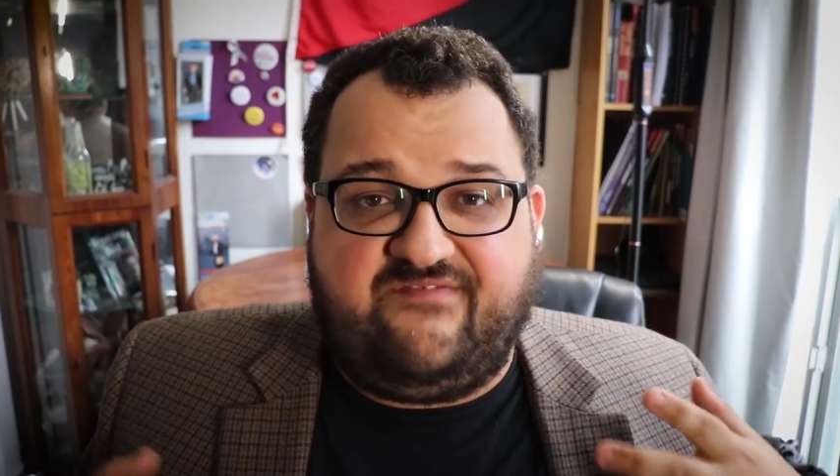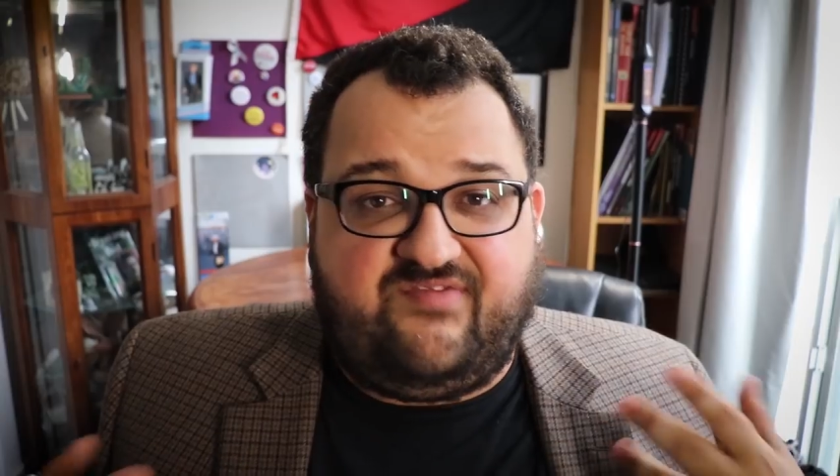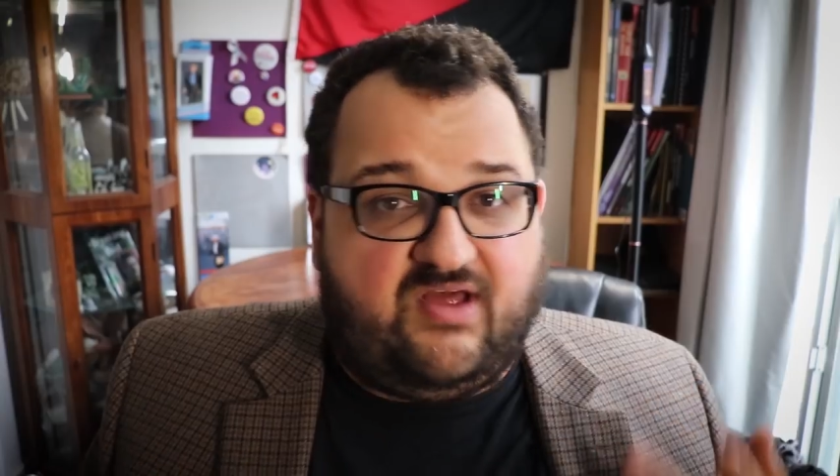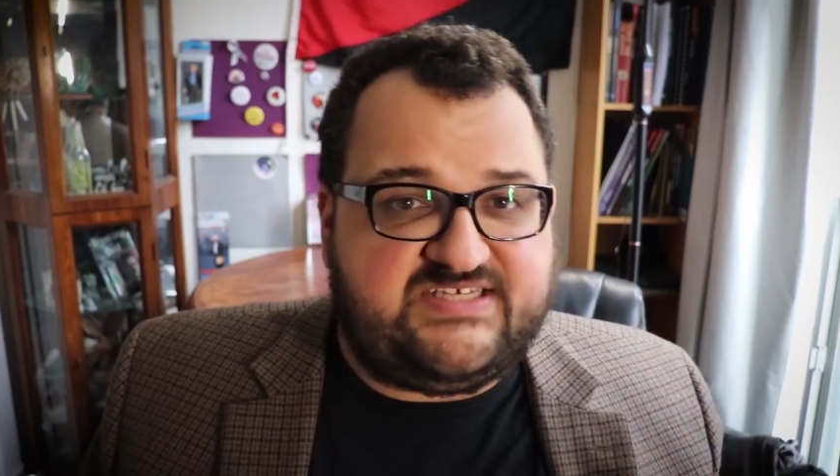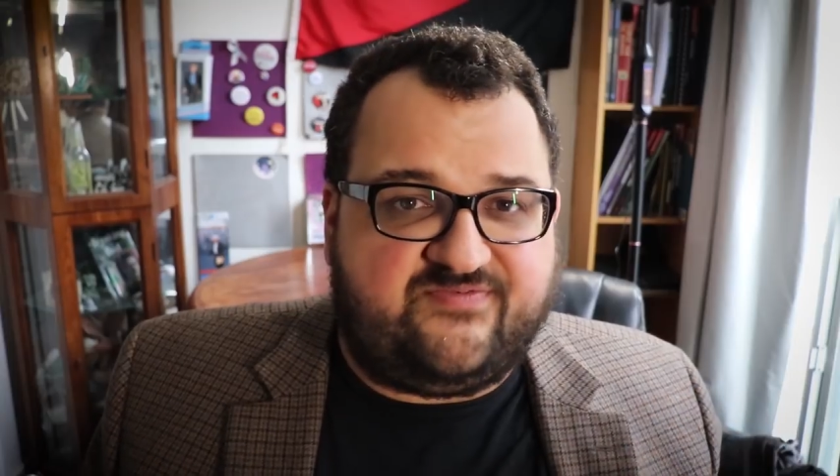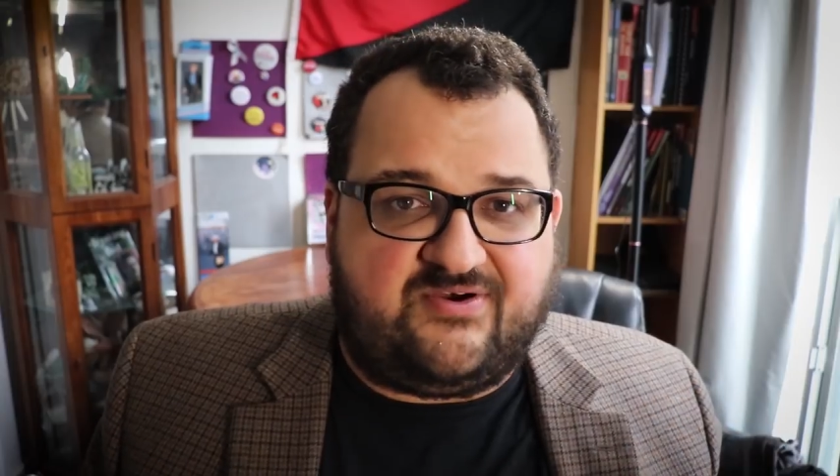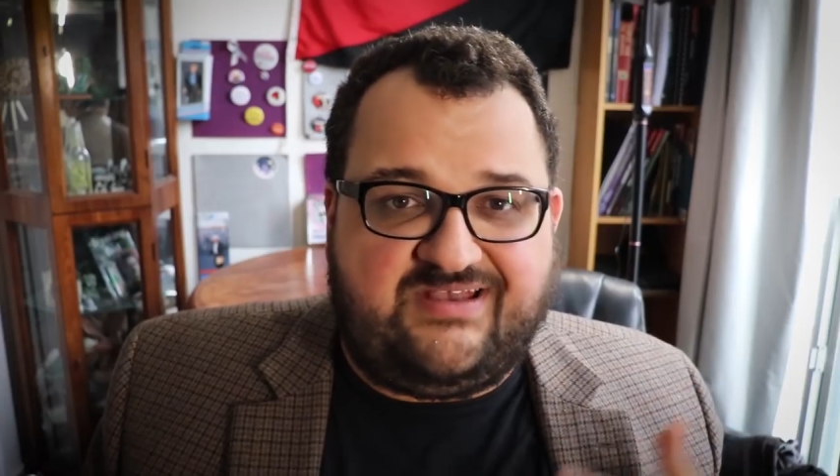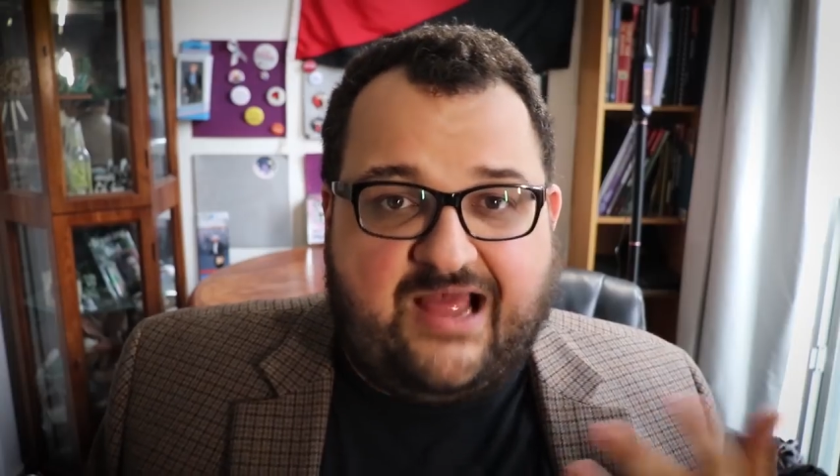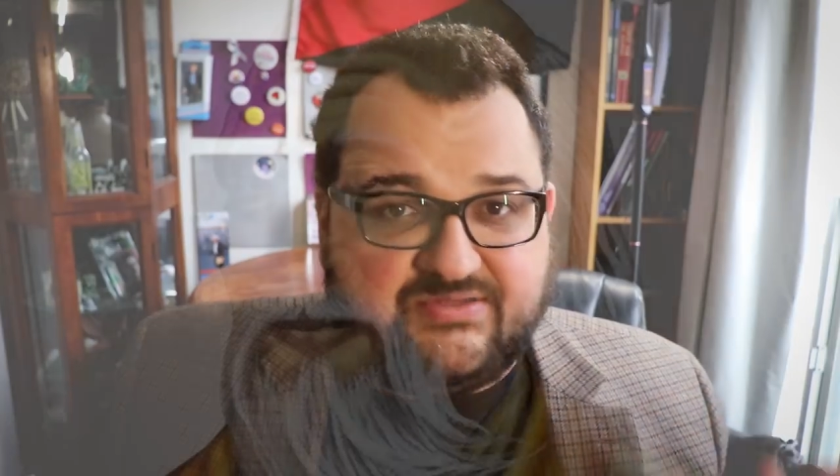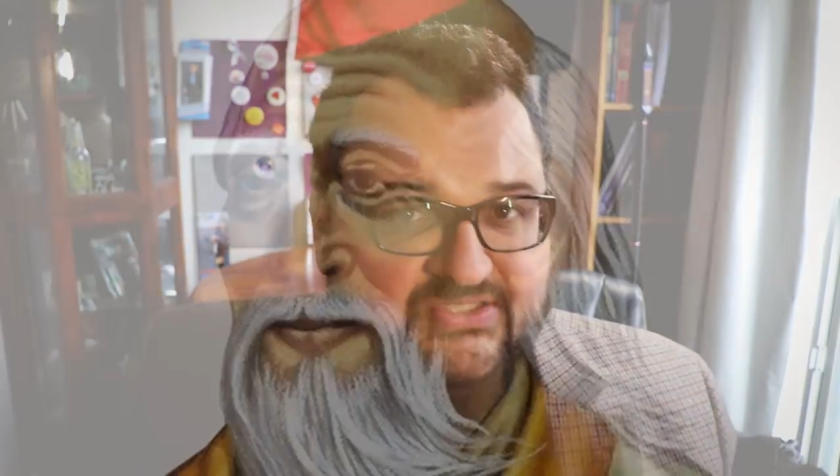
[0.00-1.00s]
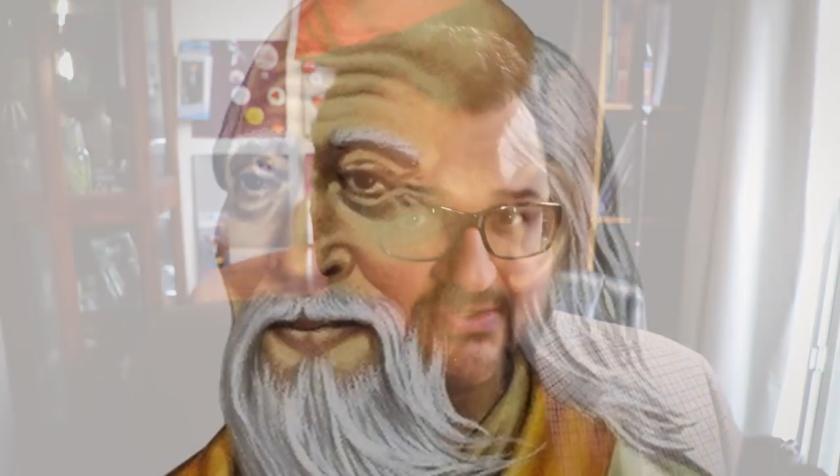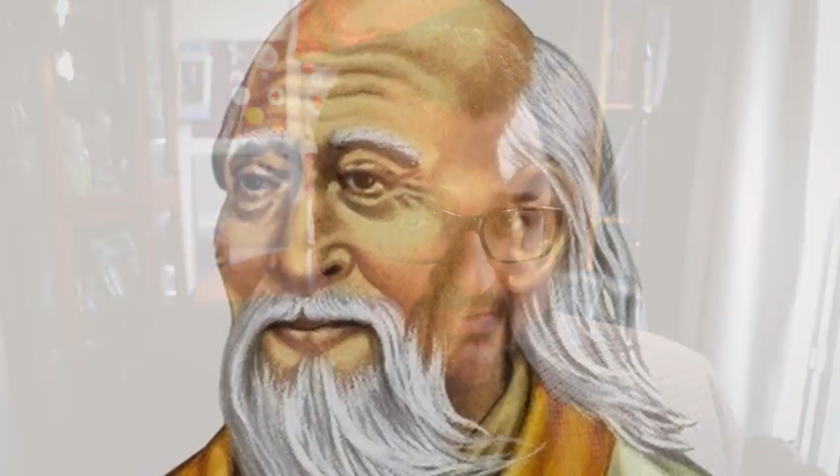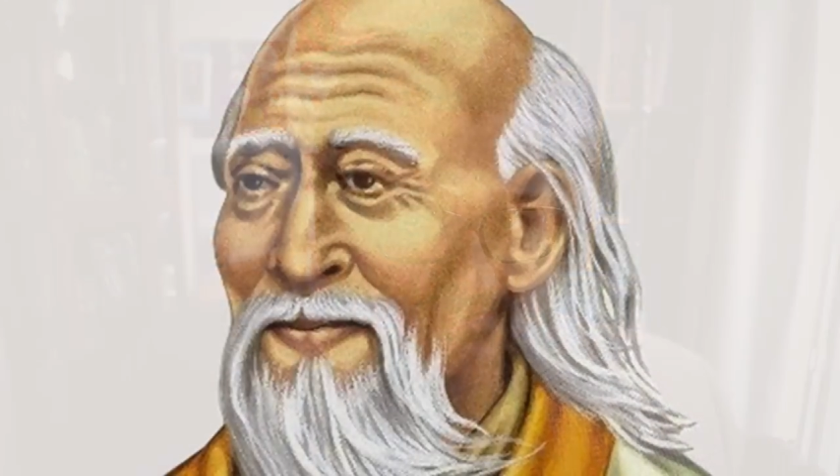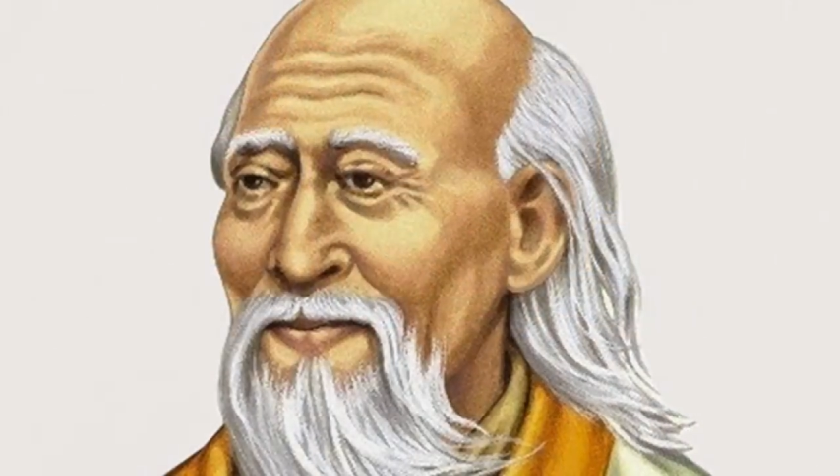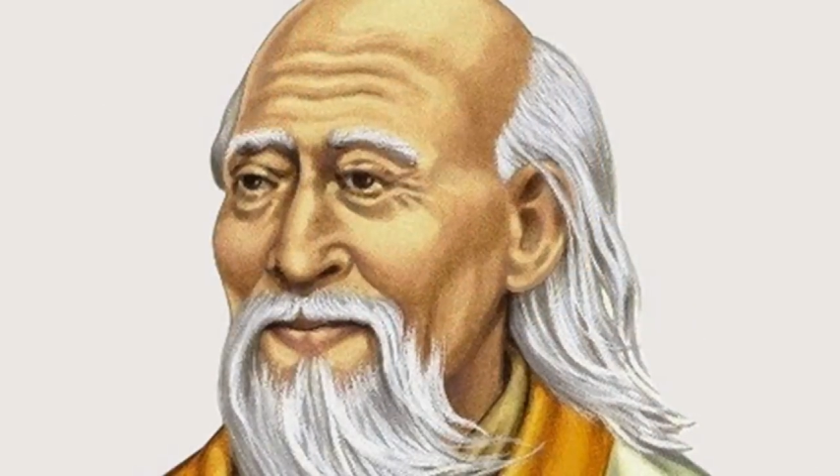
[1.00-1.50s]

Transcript: the philosopher Lao Tzu.